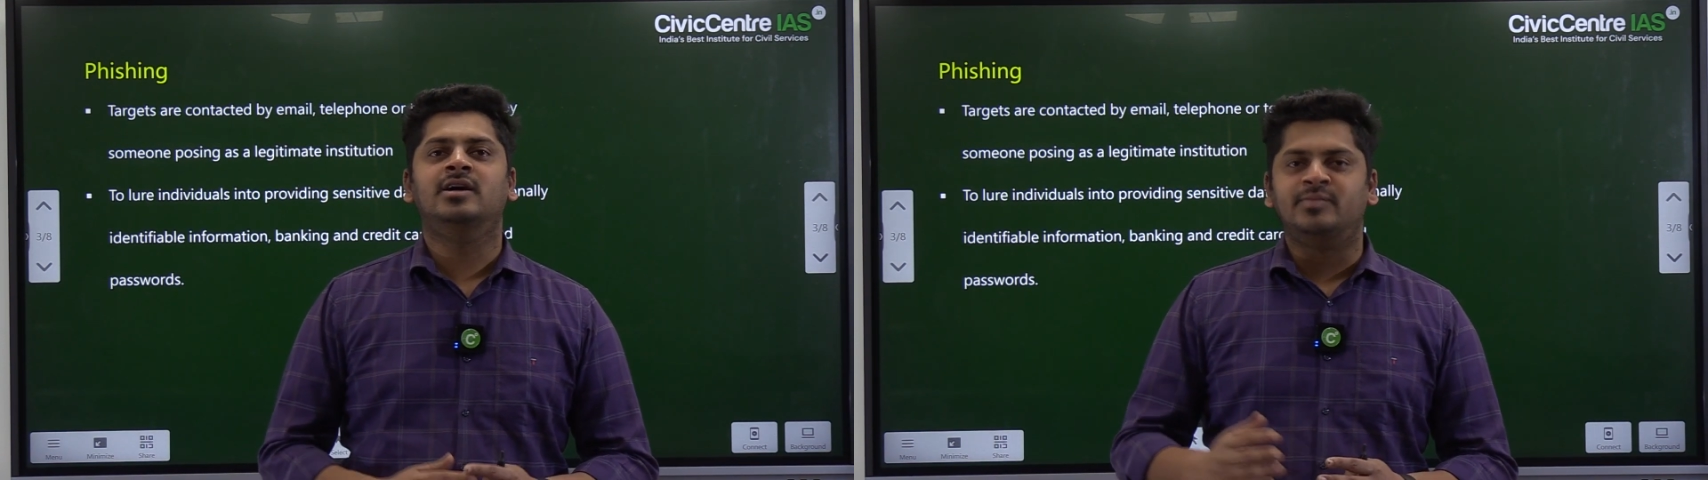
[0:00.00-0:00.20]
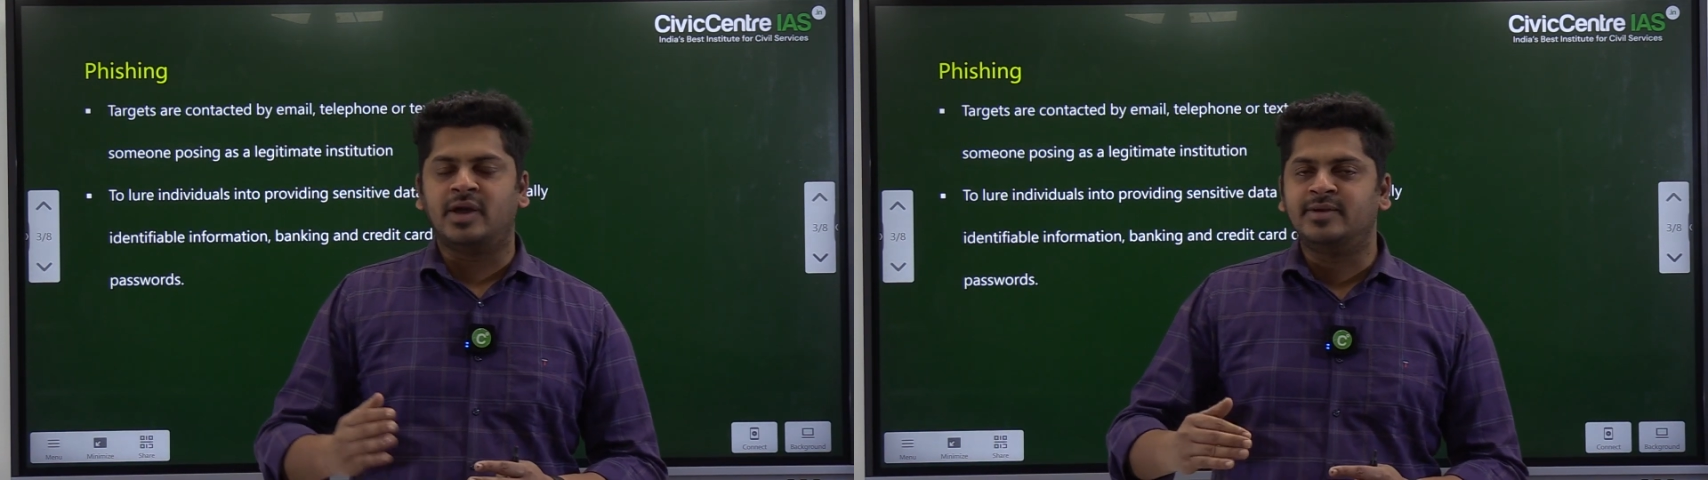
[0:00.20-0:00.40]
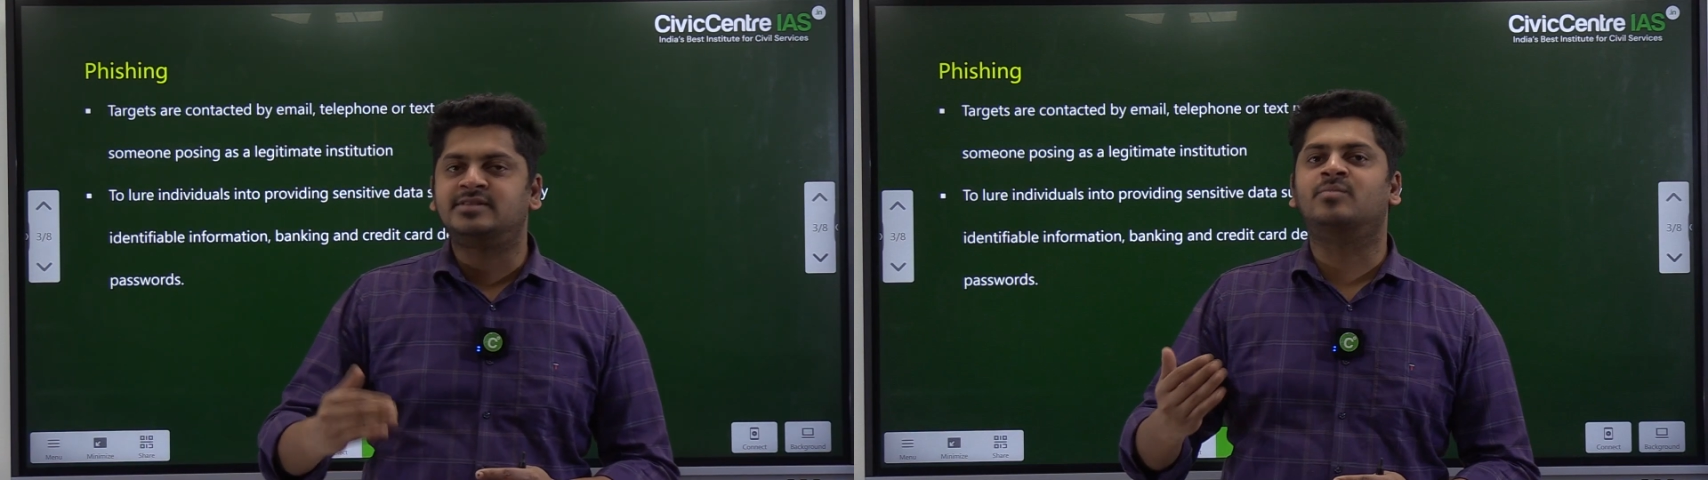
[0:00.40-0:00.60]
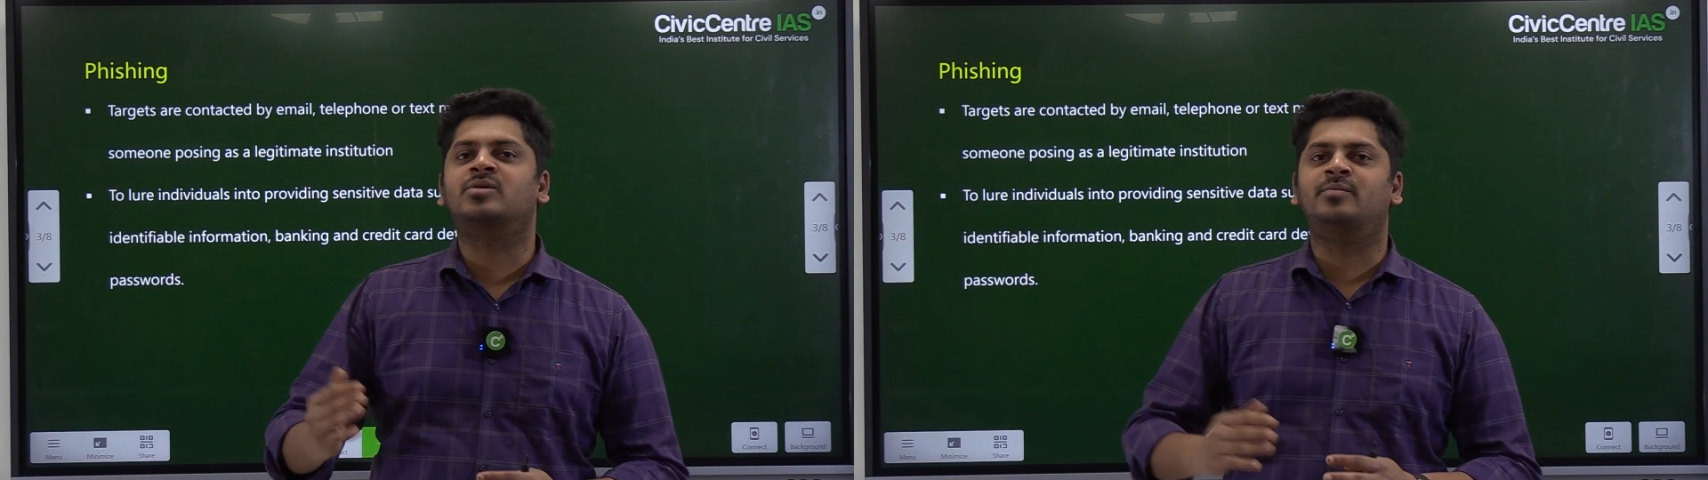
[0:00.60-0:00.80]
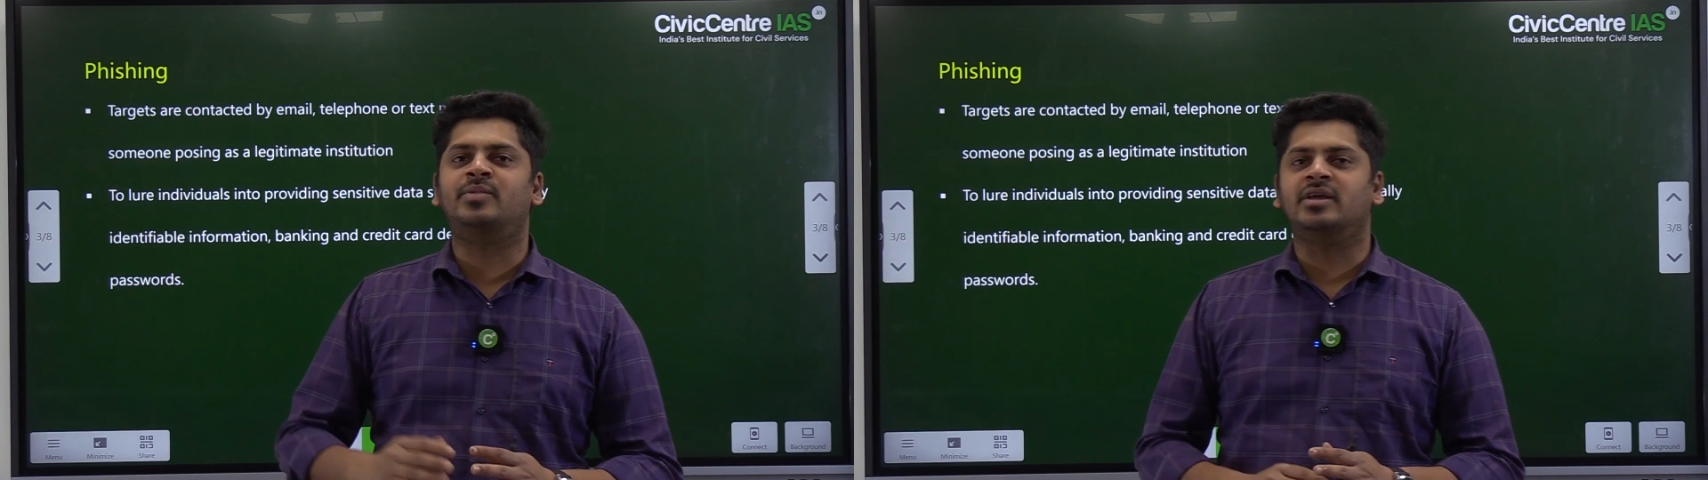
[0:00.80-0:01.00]
maybe some
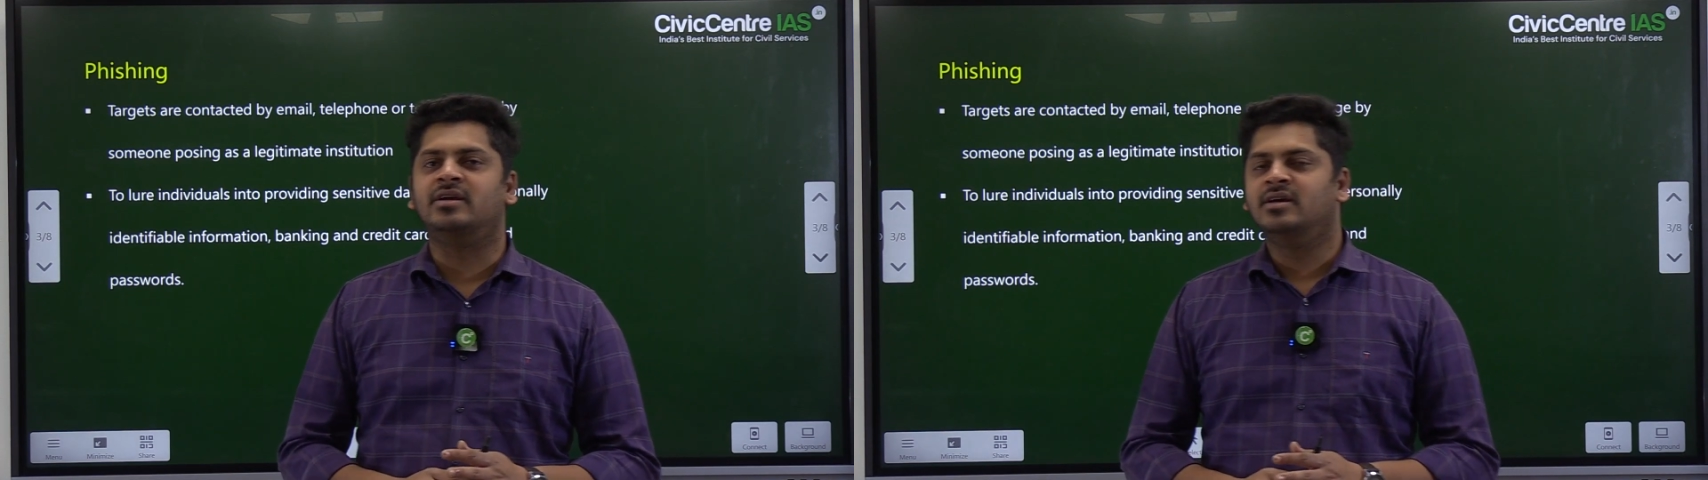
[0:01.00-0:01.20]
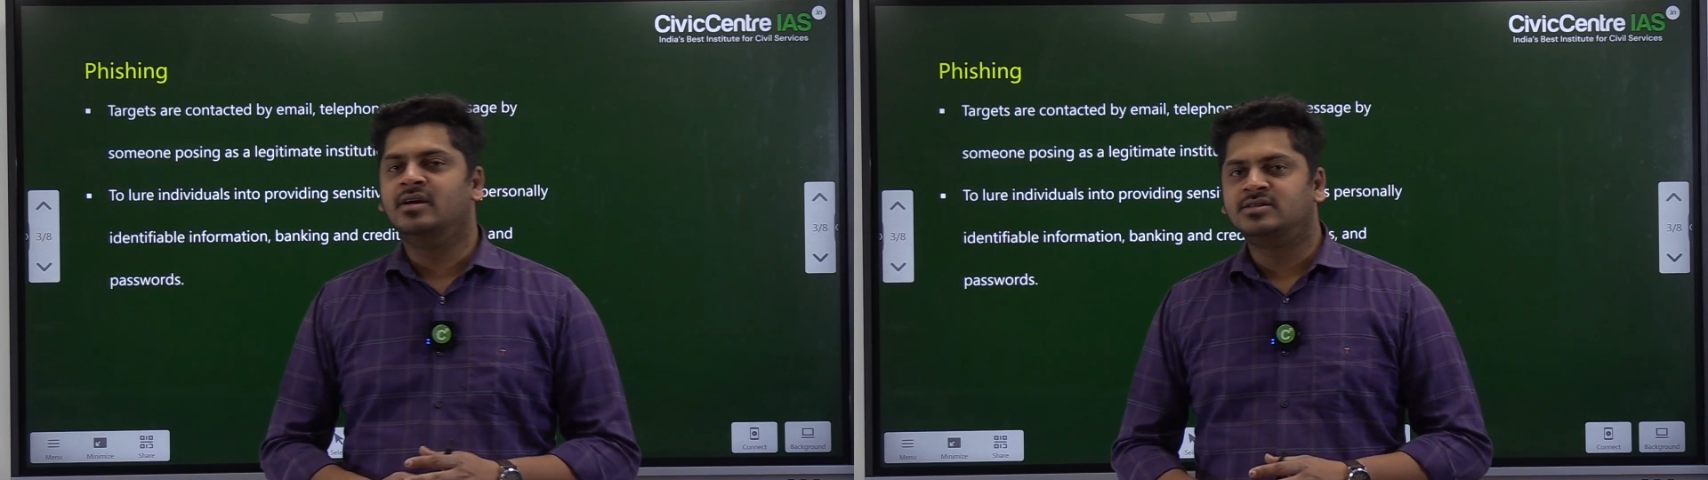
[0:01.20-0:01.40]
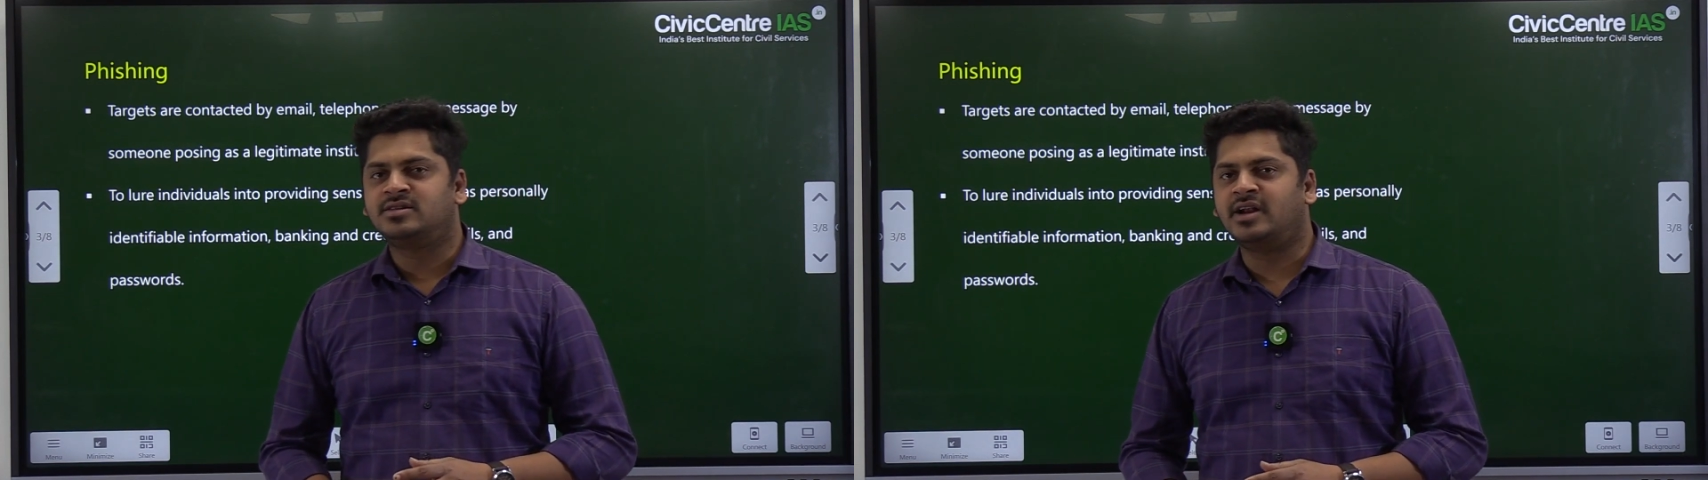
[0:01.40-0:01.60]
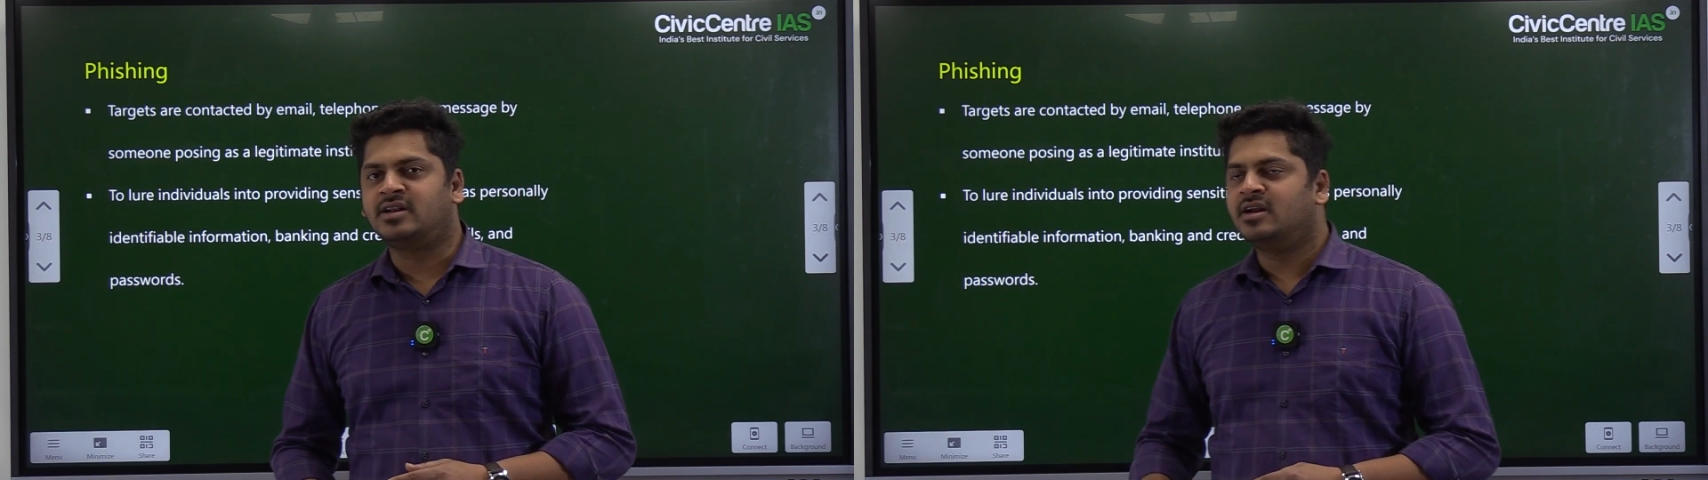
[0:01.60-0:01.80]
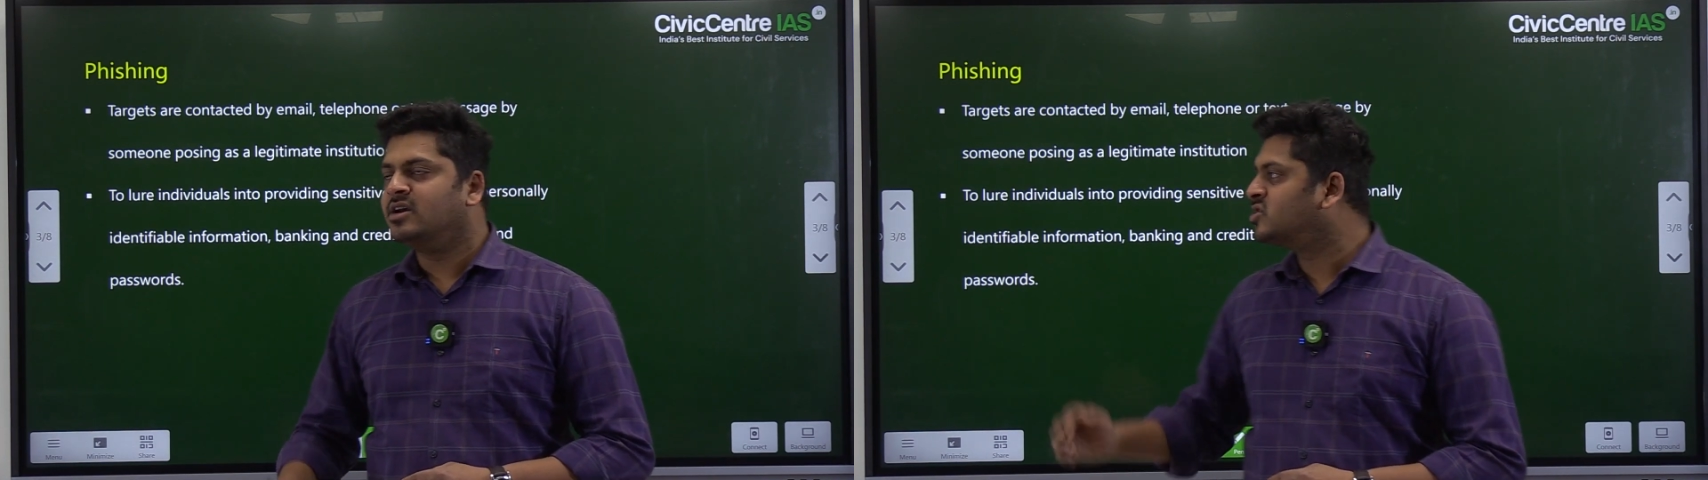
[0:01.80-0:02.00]
company,
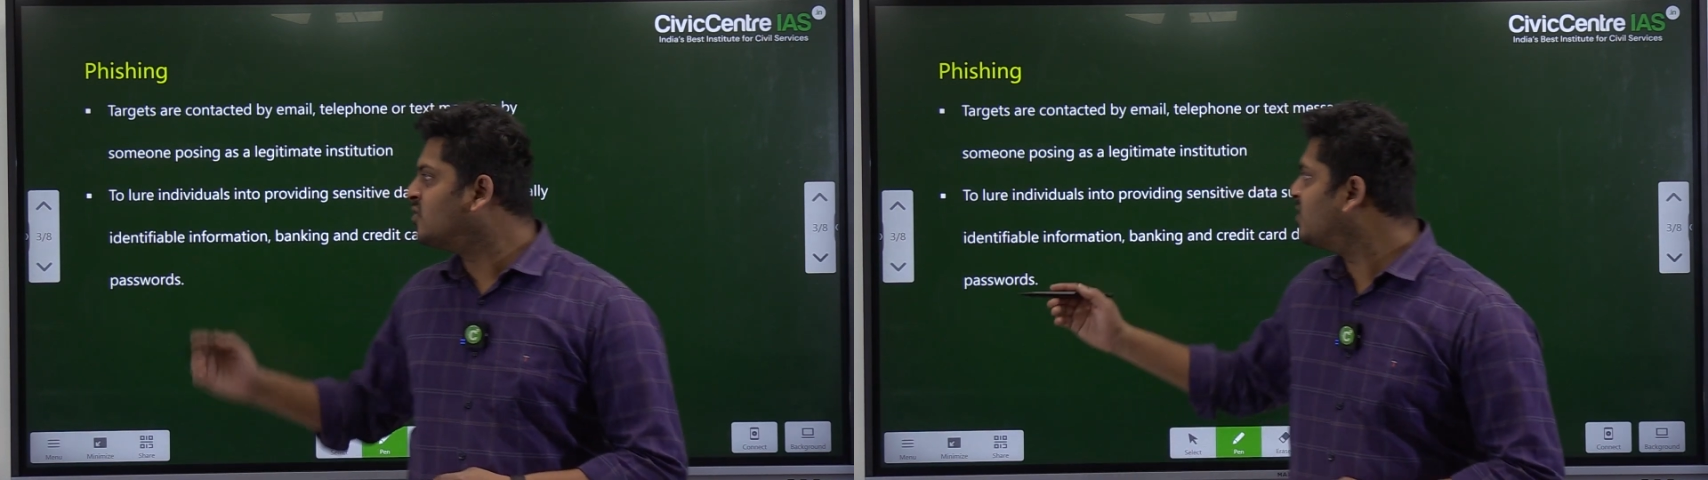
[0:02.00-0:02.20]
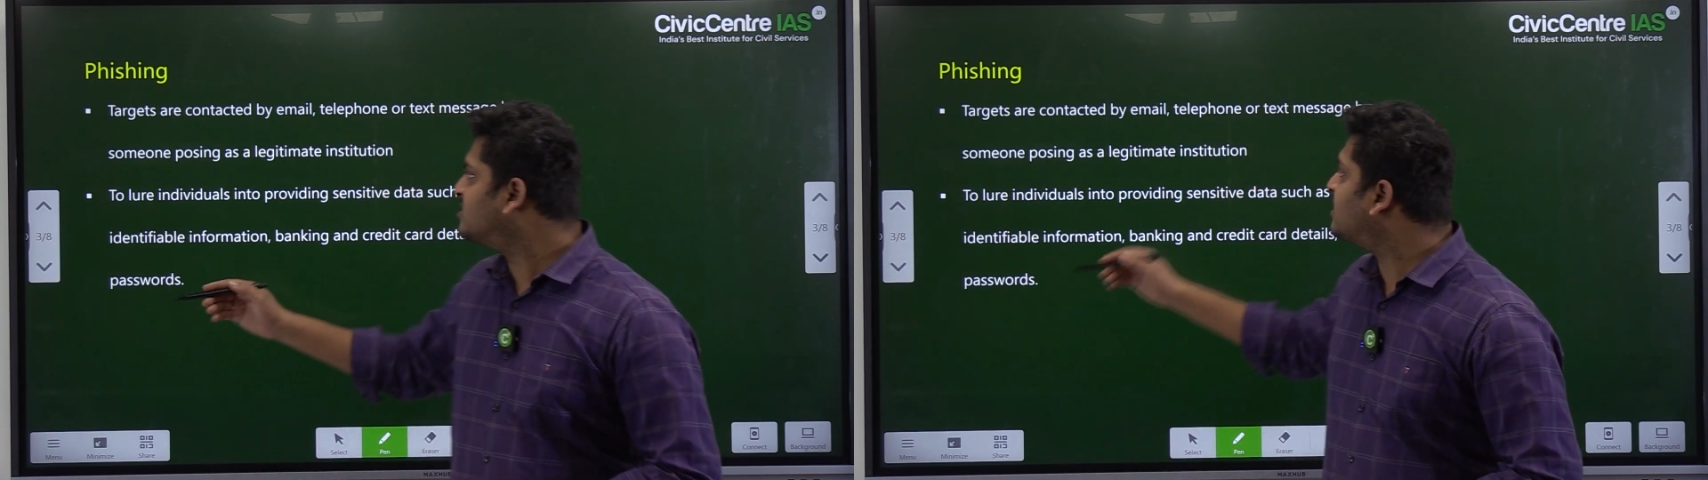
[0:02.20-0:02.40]
right? So first